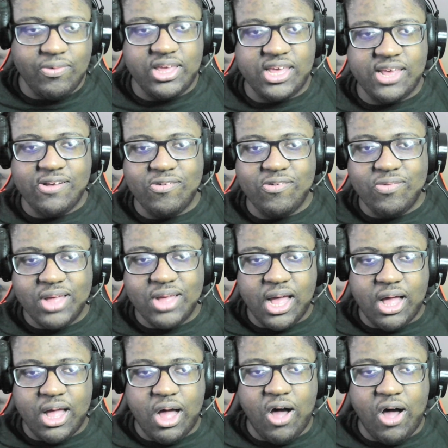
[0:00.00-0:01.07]
you
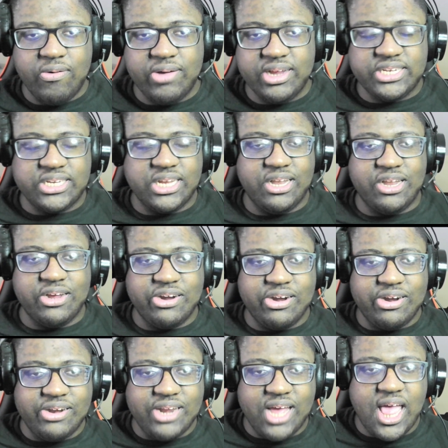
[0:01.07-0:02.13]
always
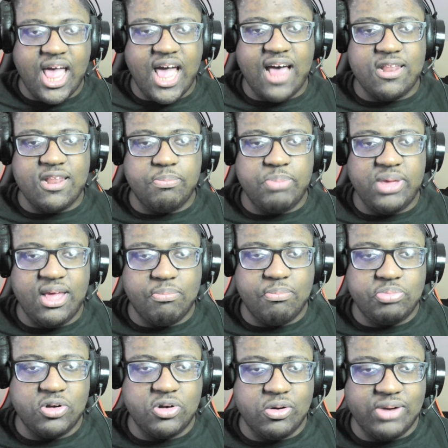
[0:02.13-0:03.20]
learn how to be a
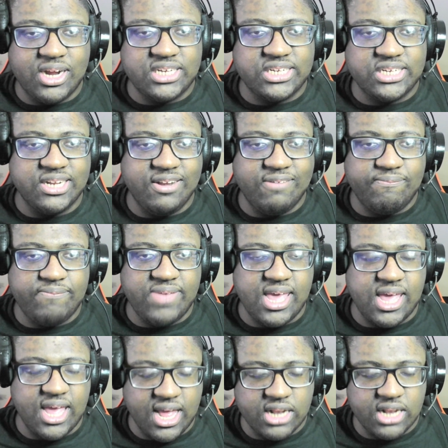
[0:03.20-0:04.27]
pro wrestling
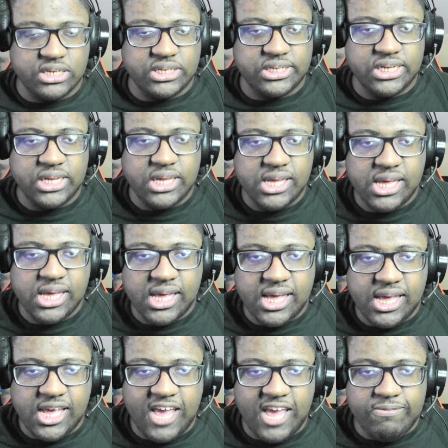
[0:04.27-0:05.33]
fan.
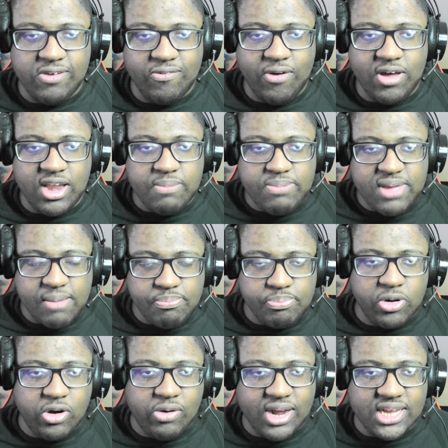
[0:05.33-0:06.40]
If you want to be a
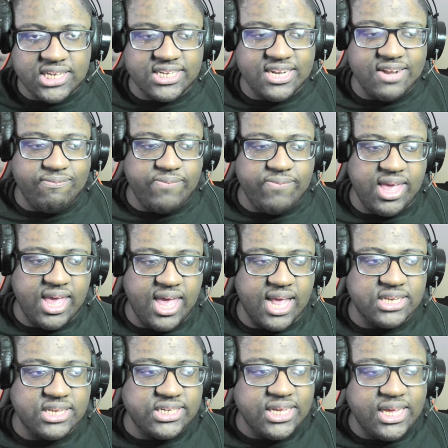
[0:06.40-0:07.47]
pro wrestling
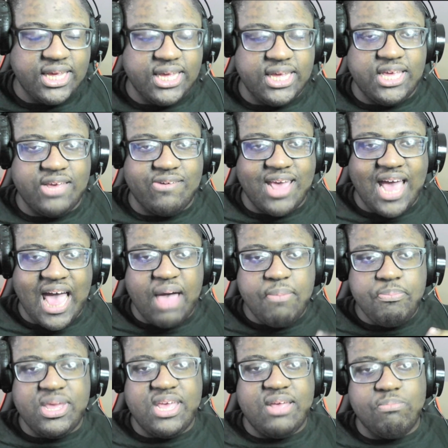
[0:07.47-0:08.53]
fan, you got to
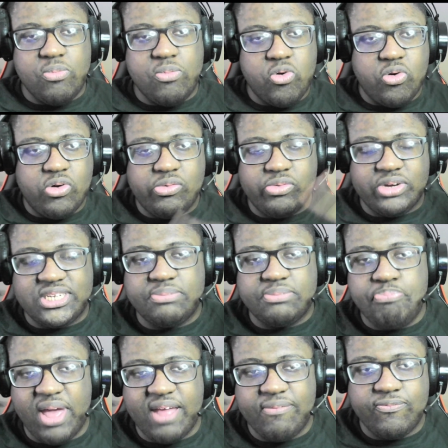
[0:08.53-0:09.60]
be more
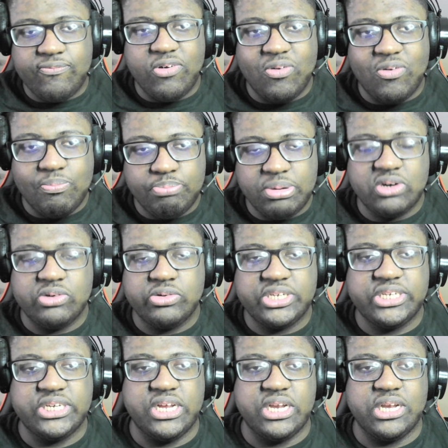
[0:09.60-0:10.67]
respectful person.